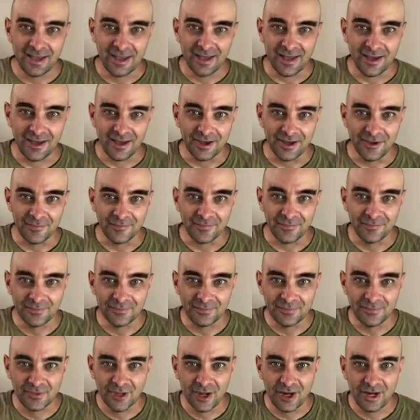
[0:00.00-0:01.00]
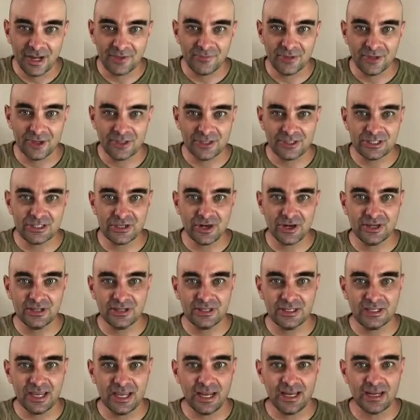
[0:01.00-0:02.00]
not having a good start
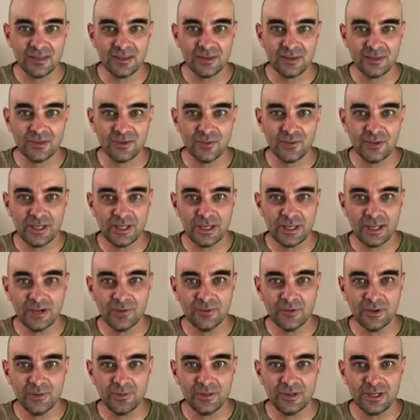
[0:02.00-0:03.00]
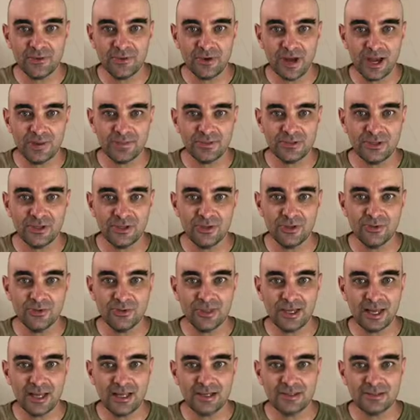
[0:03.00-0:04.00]
to the day, and I think the weekend will be crap too.
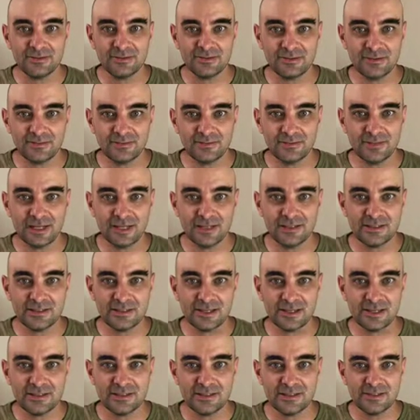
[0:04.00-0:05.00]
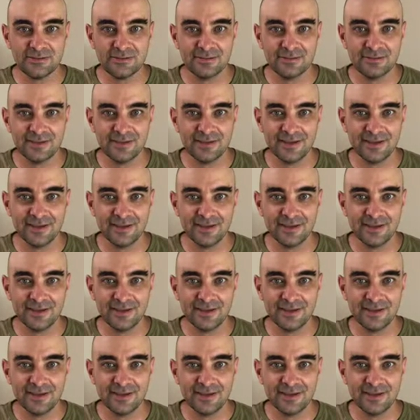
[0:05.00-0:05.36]
Well, that sucks.